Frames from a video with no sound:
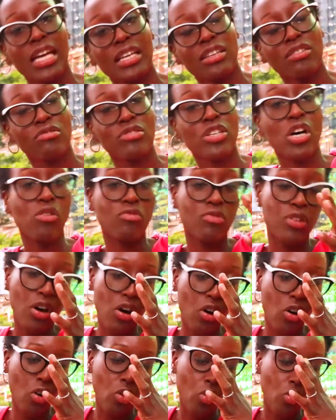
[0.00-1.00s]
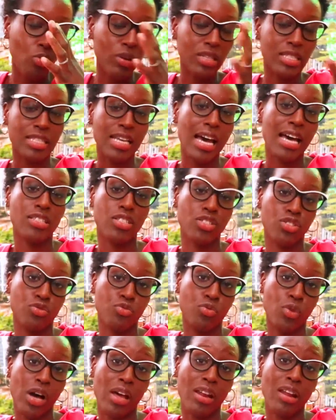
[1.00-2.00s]
like you don't know what sizes you
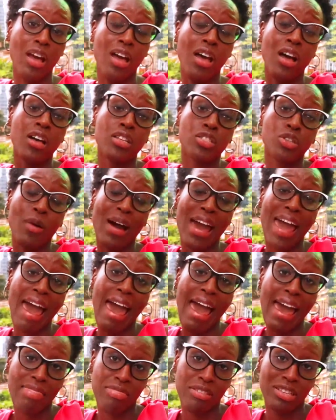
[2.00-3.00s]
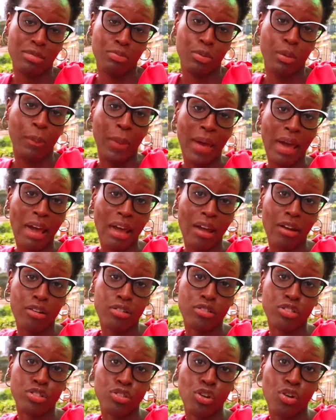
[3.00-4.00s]
want. So I had this
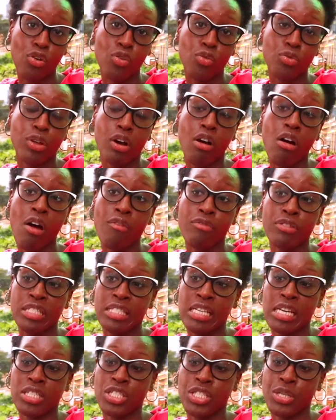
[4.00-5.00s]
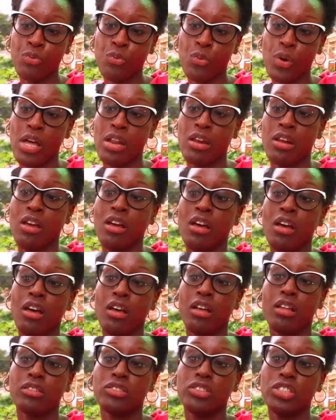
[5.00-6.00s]
prepared, so the conversation went
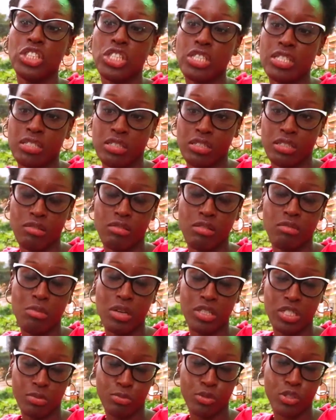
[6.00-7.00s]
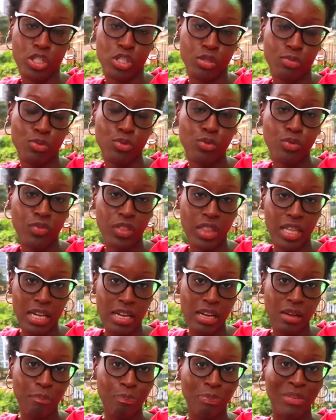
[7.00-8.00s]
just much more
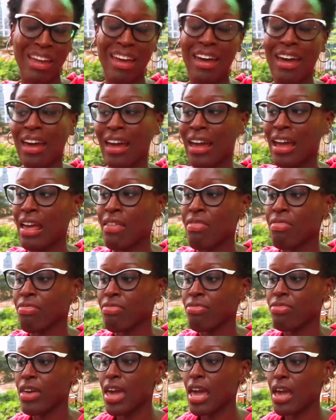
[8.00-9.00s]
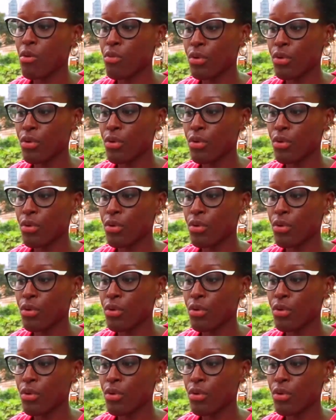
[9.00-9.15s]
smoothly, and they